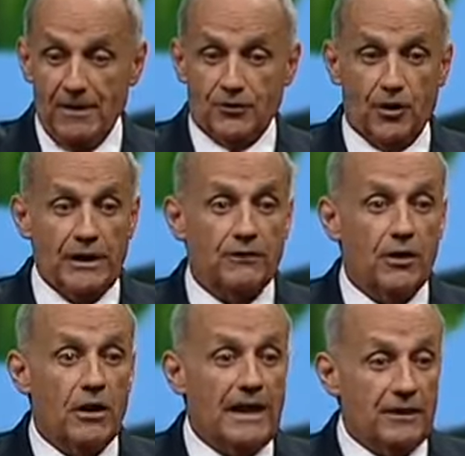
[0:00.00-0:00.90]
So he
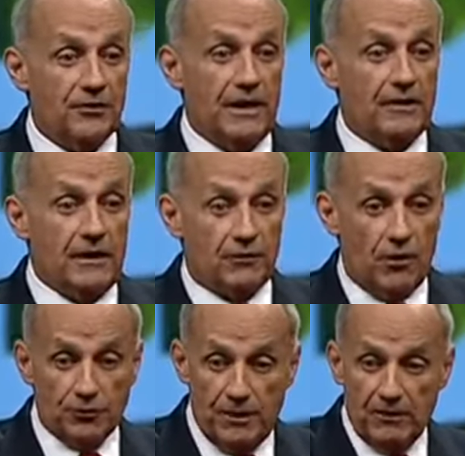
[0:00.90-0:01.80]
throws, and instinctively, he
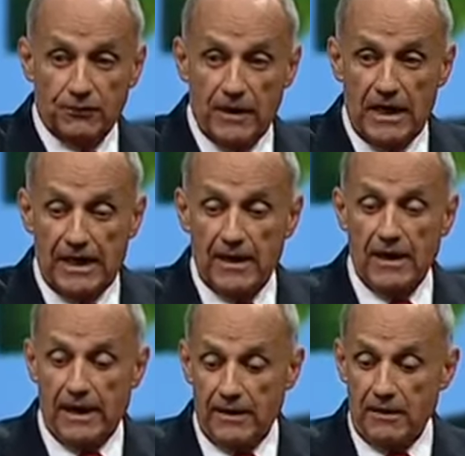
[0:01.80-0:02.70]
throws me the fry,
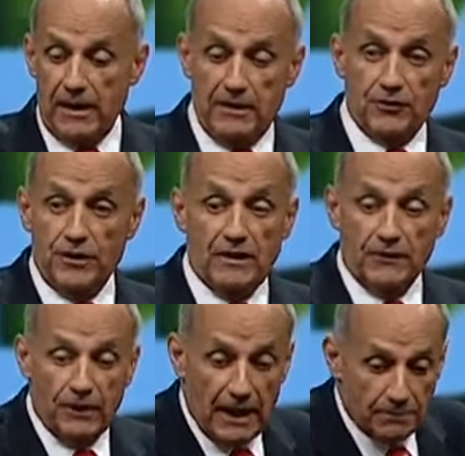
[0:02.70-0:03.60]
and, and
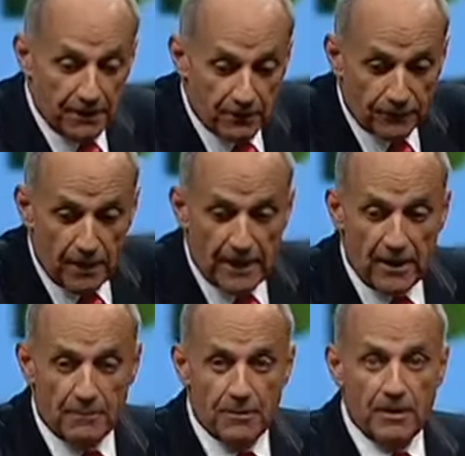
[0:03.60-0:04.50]
instinctively I pick the fry
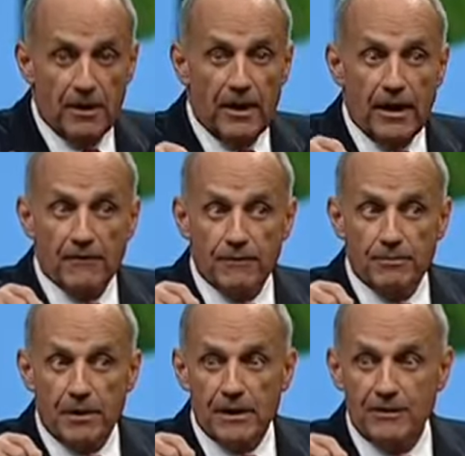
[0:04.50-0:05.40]
up.
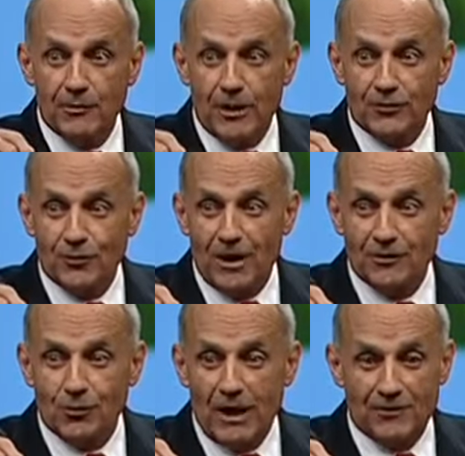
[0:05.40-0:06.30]
Everybody in the
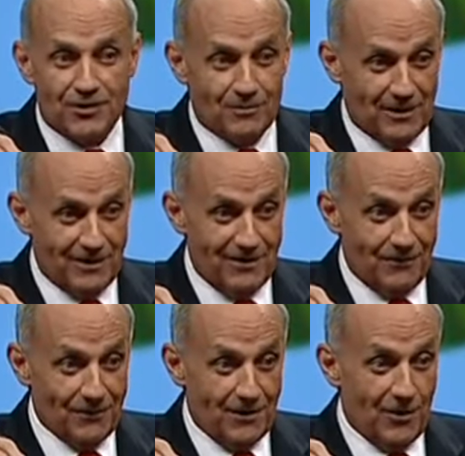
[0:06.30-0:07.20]
restaurant's watching me,
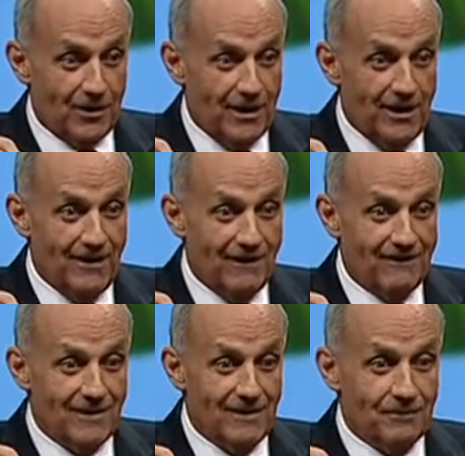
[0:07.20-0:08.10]
okay?
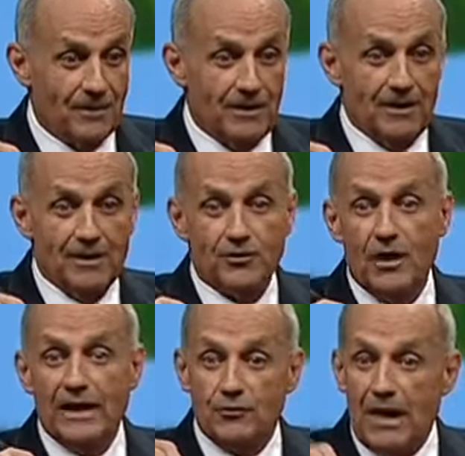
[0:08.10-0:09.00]
So
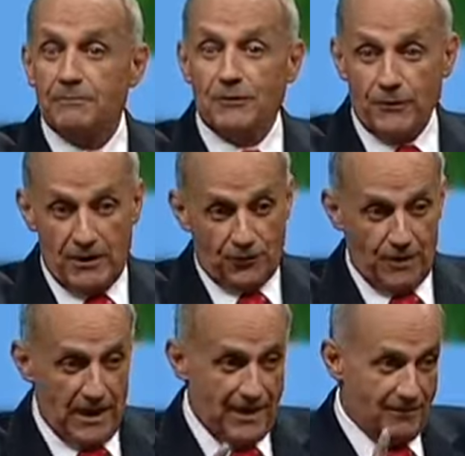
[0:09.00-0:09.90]
I drop the french
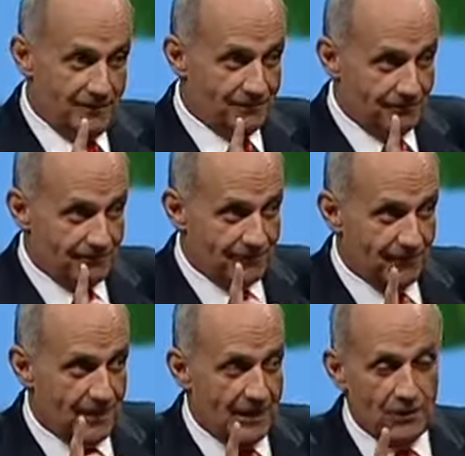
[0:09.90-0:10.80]
fry.
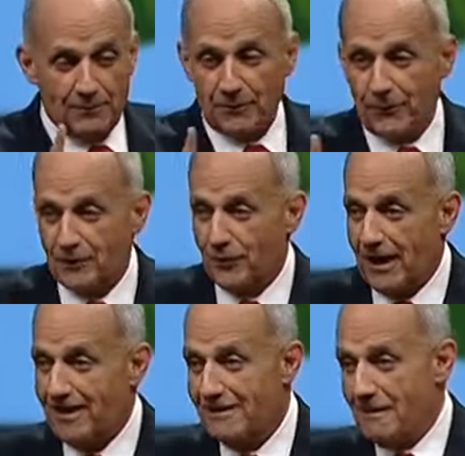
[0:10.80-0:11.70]
I drop the french fry.